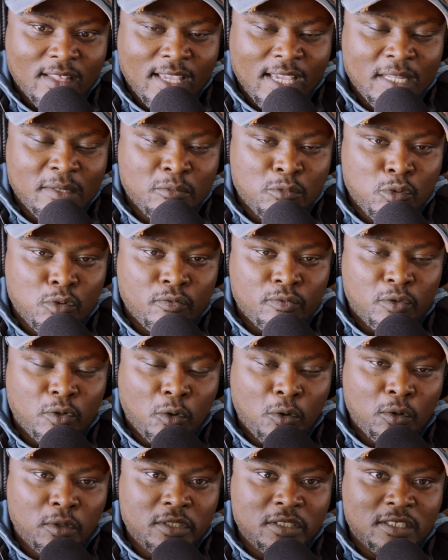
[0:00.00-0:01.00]
and moved
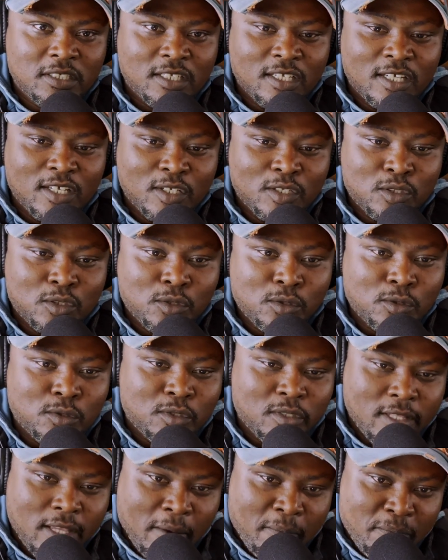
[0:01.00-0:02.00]
on to
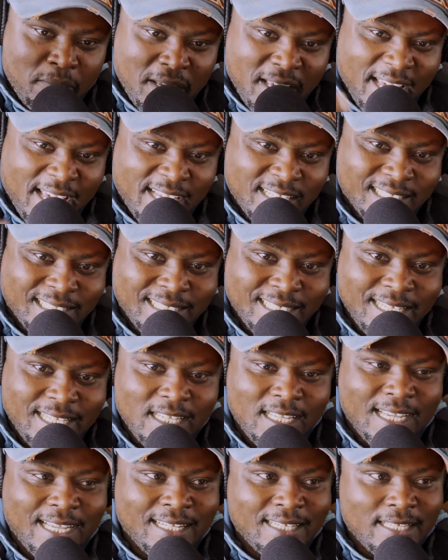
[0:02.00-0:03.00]
their
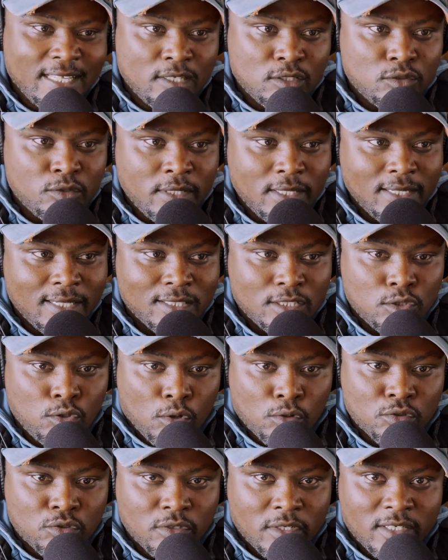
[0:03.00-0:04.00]
PhD, and they're doing a
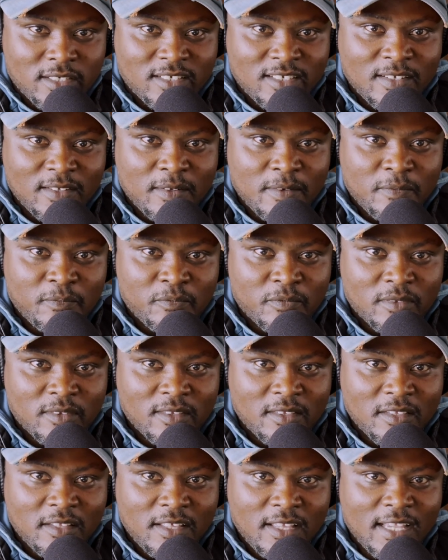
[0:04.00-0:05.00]
doctorate.
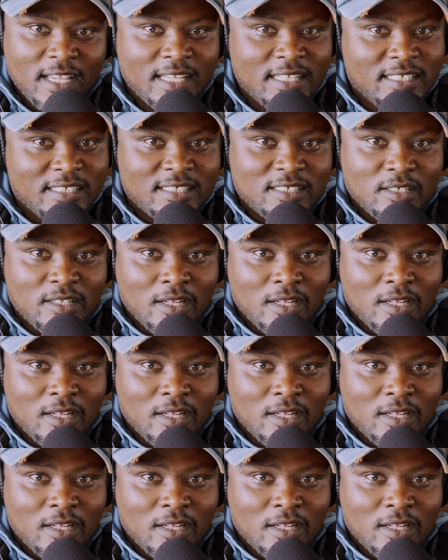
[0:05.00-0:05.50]
And